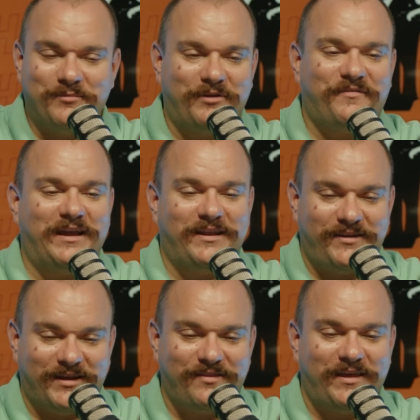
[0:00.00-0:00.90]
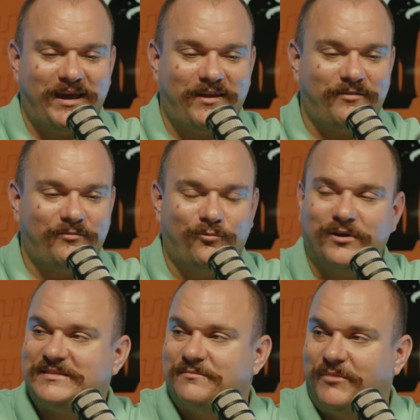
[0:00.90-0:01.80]
But if I had done that
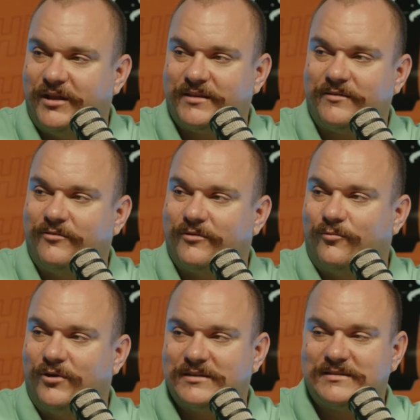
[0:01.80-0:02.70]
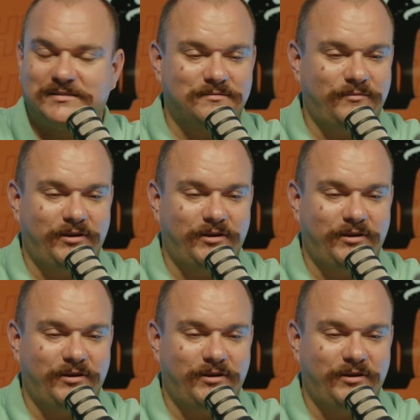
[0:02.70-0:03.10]
once a month or once,